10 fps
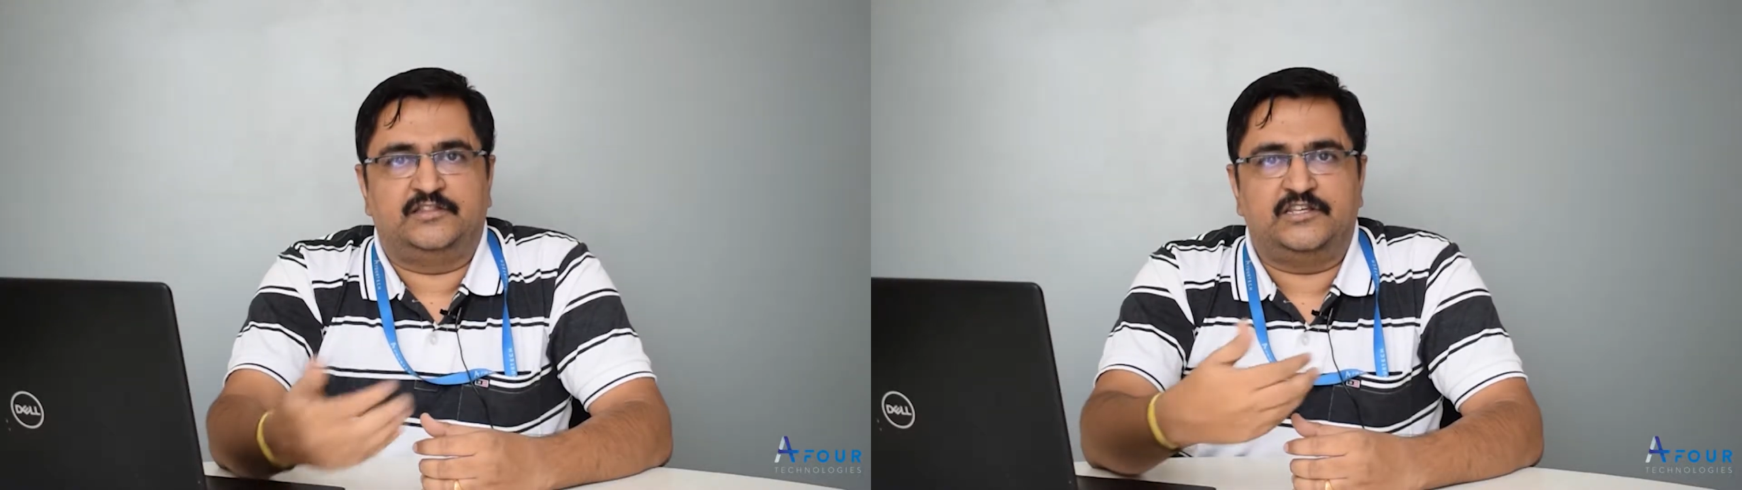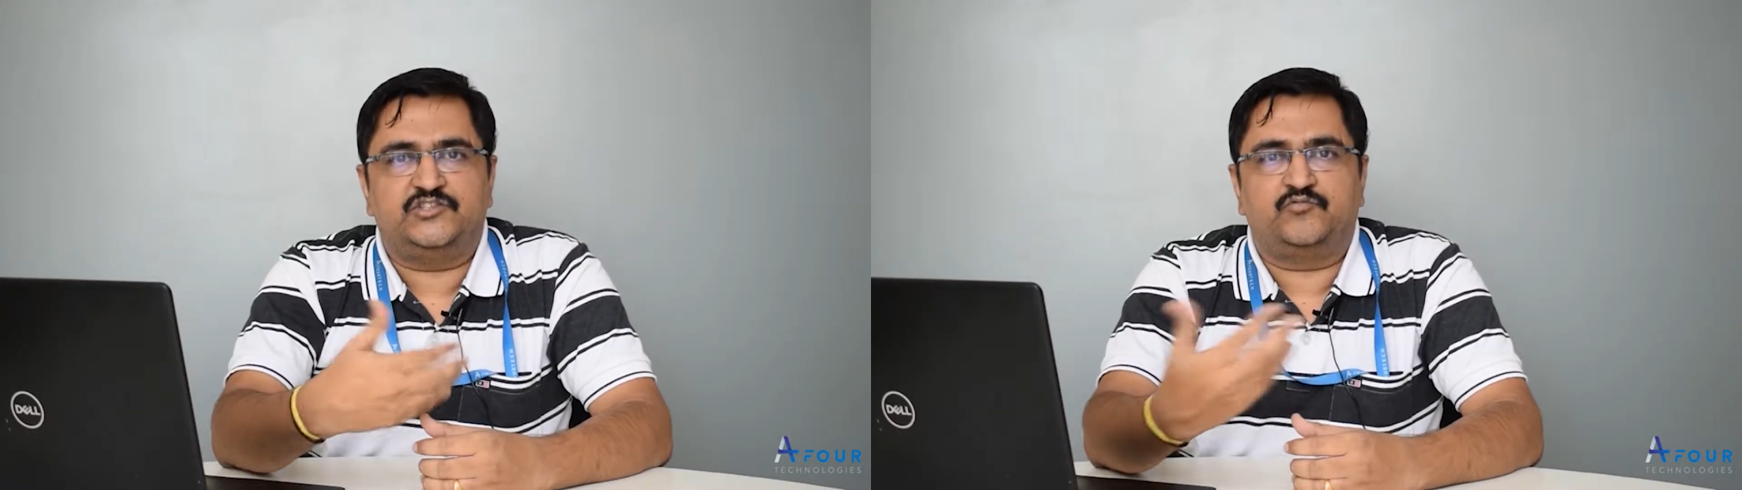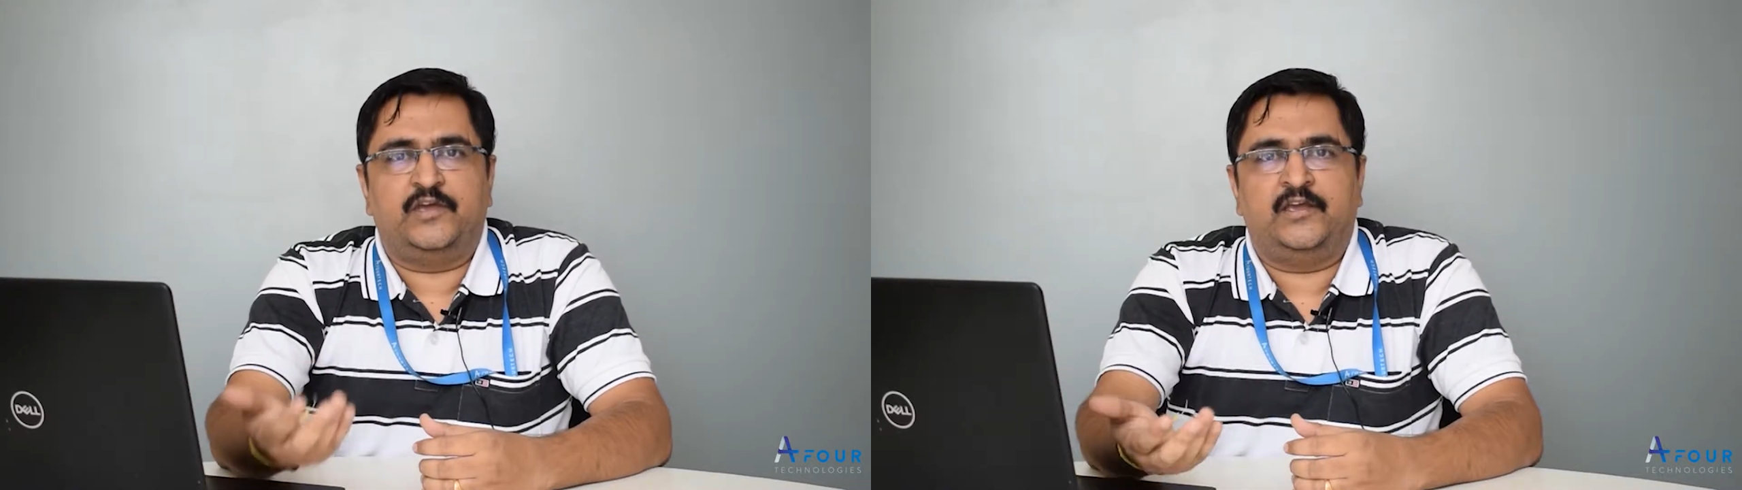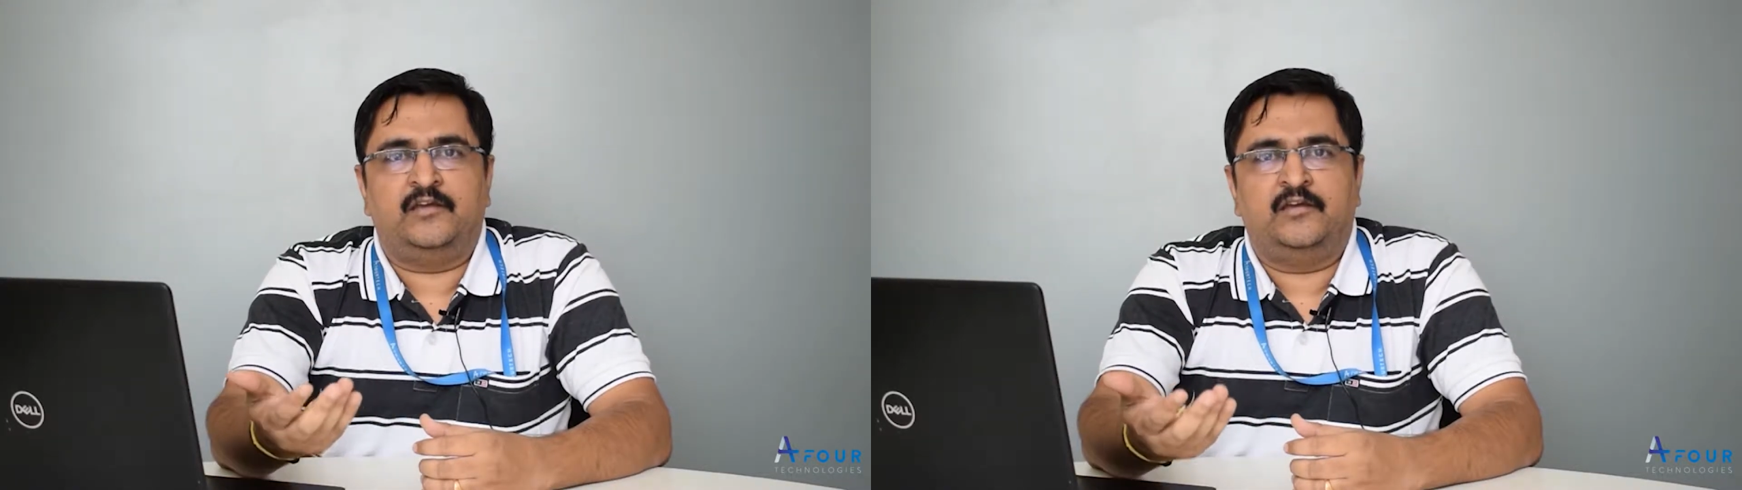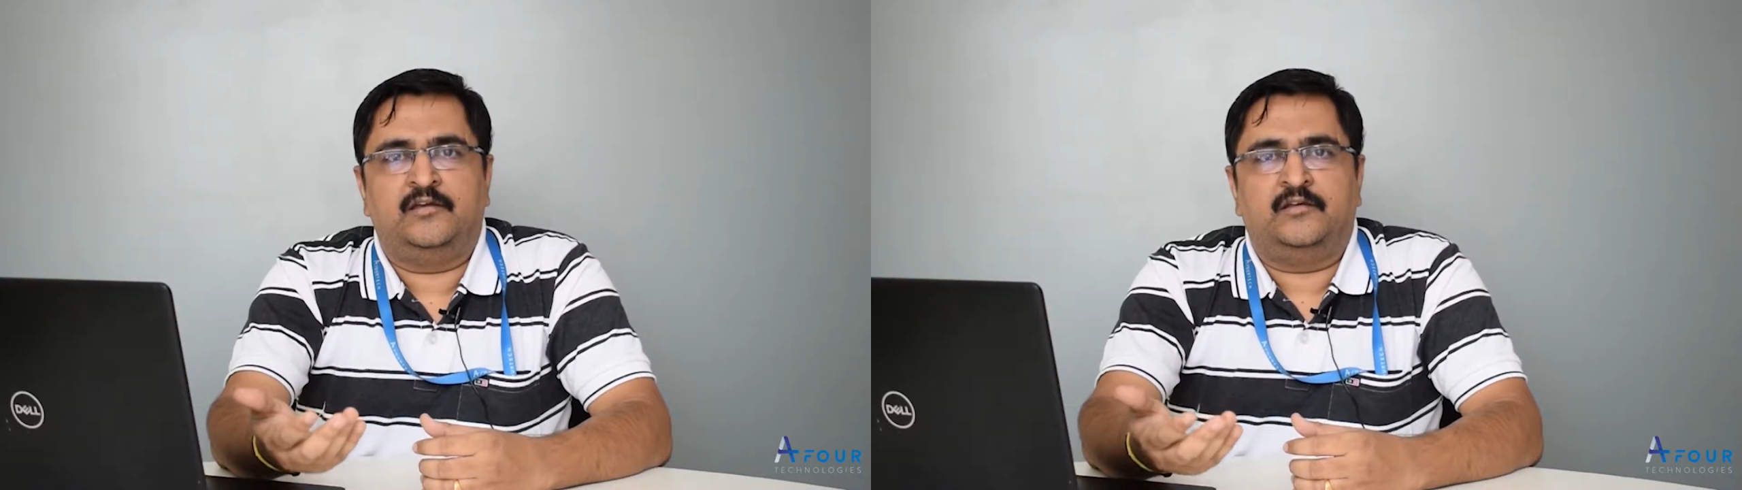This
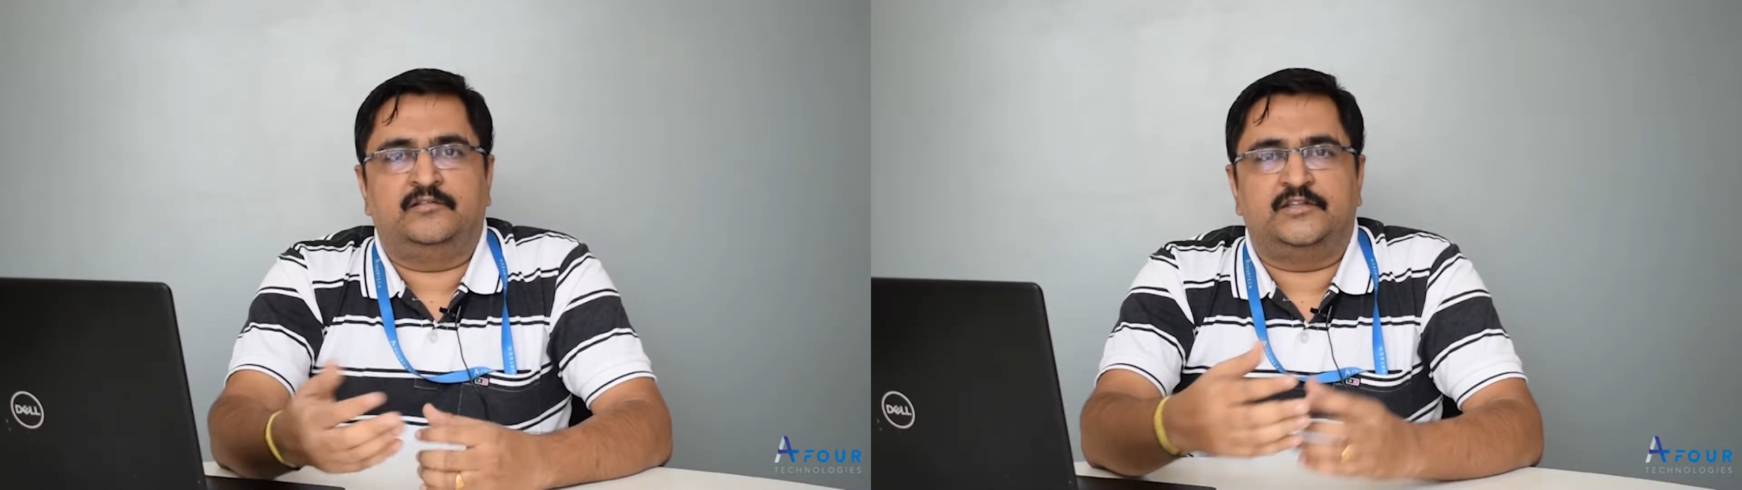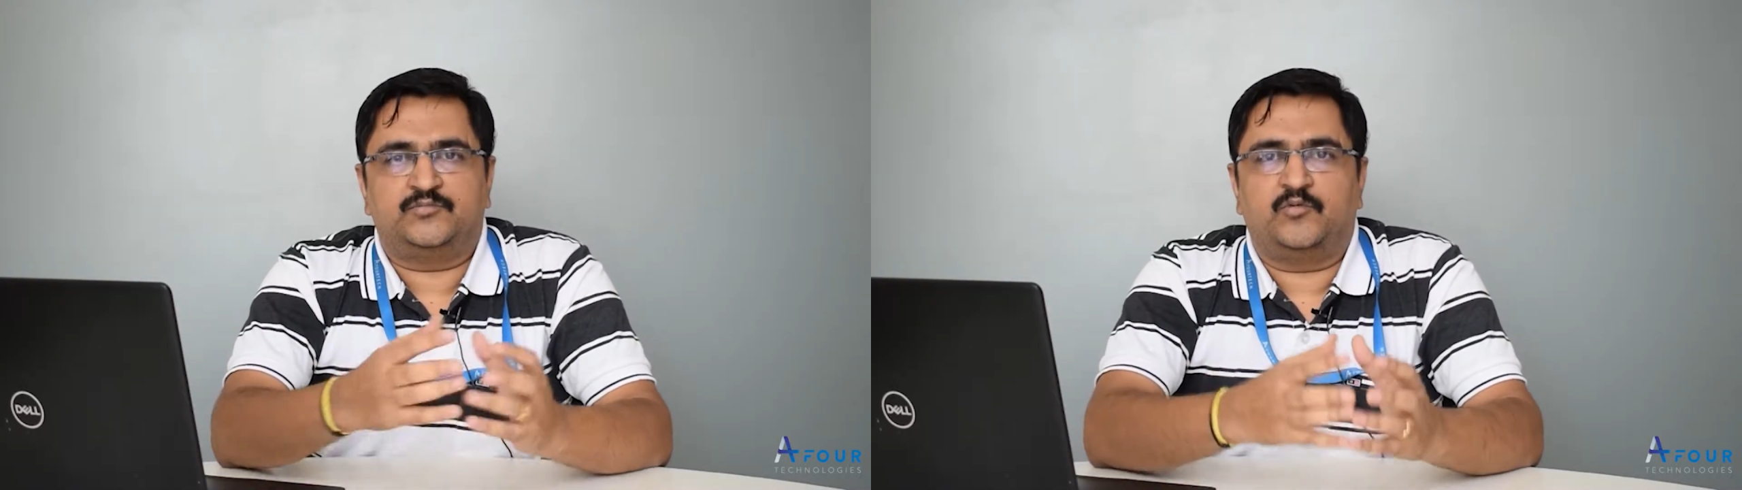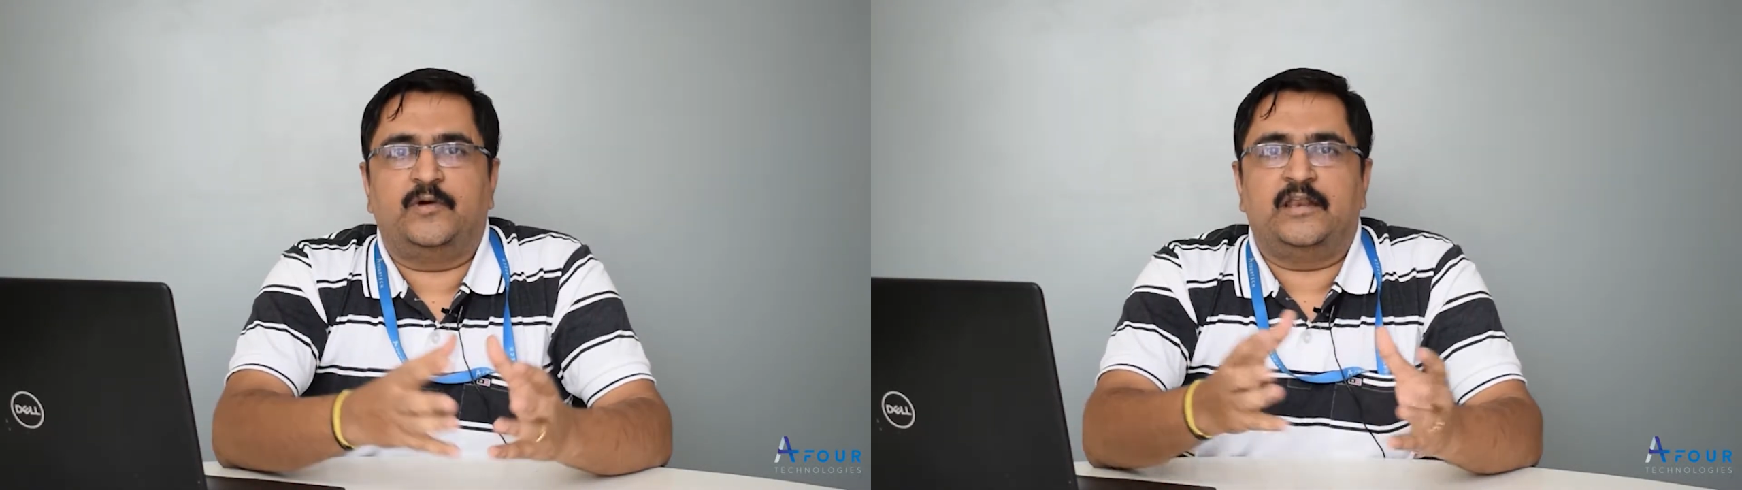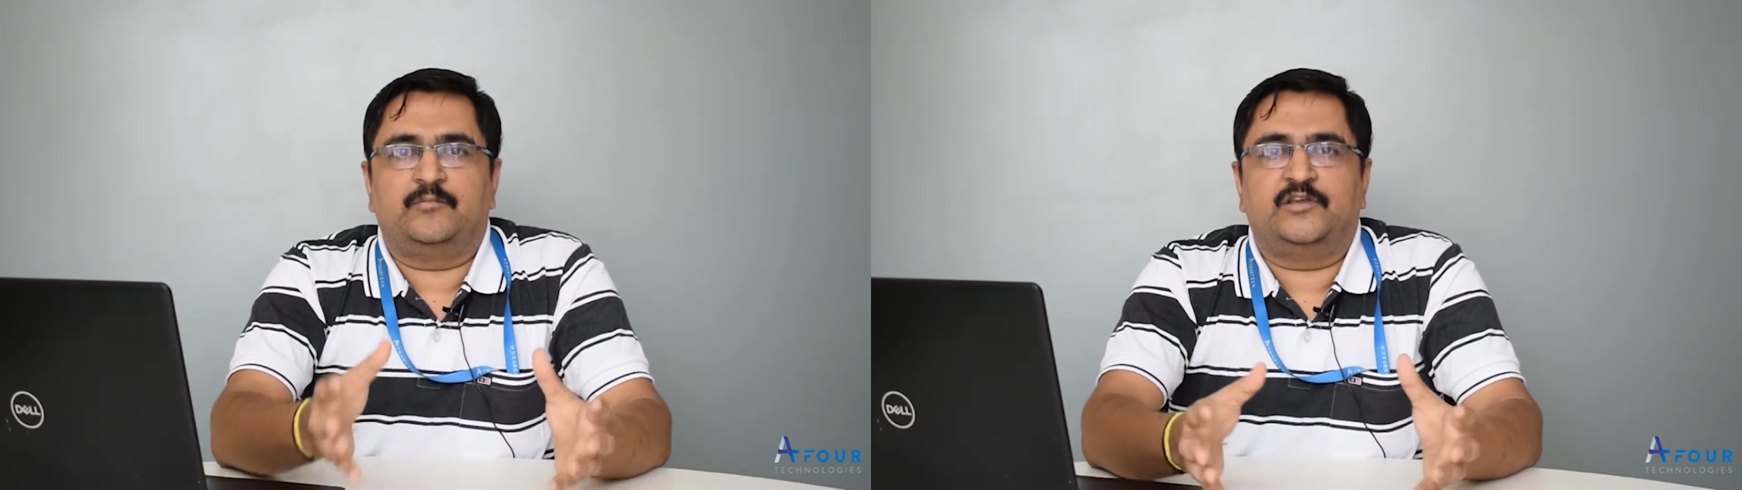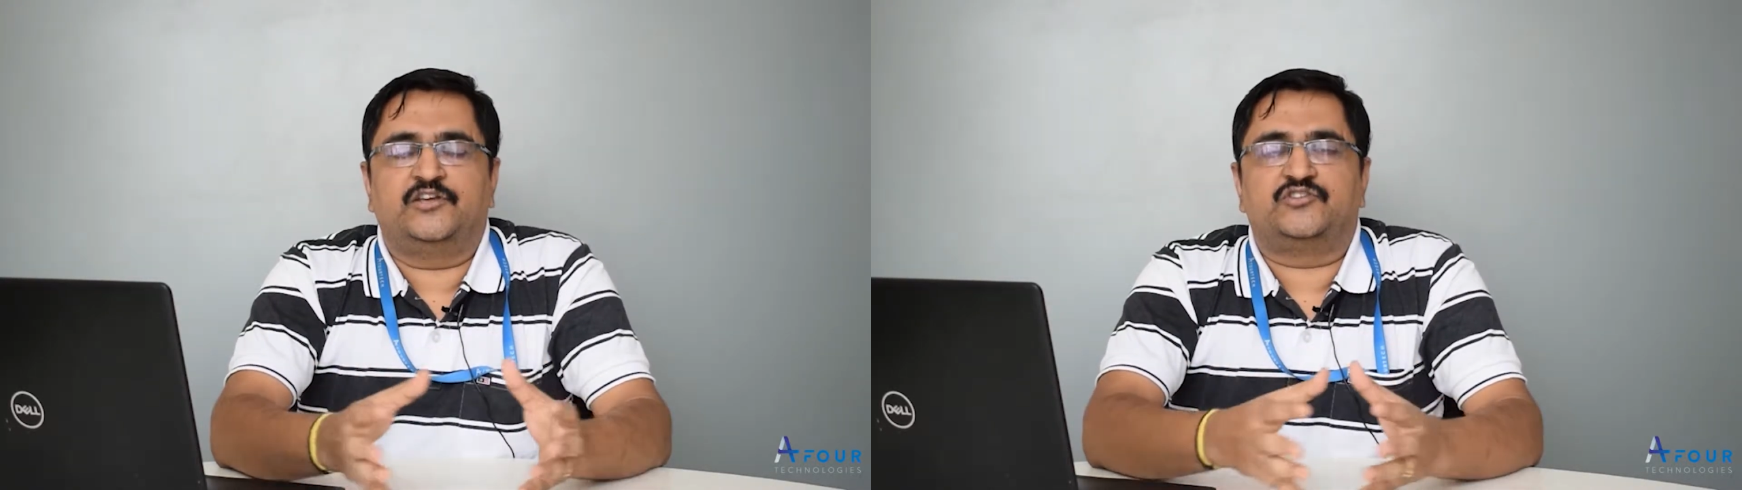way, this mobile
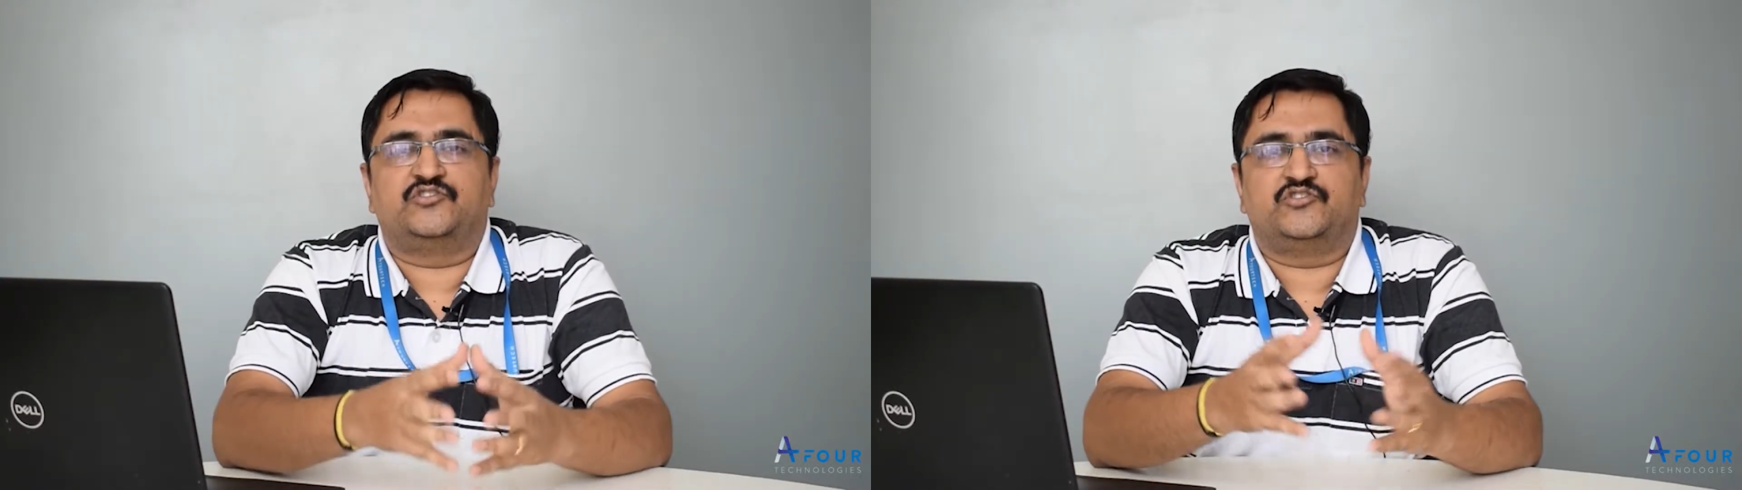application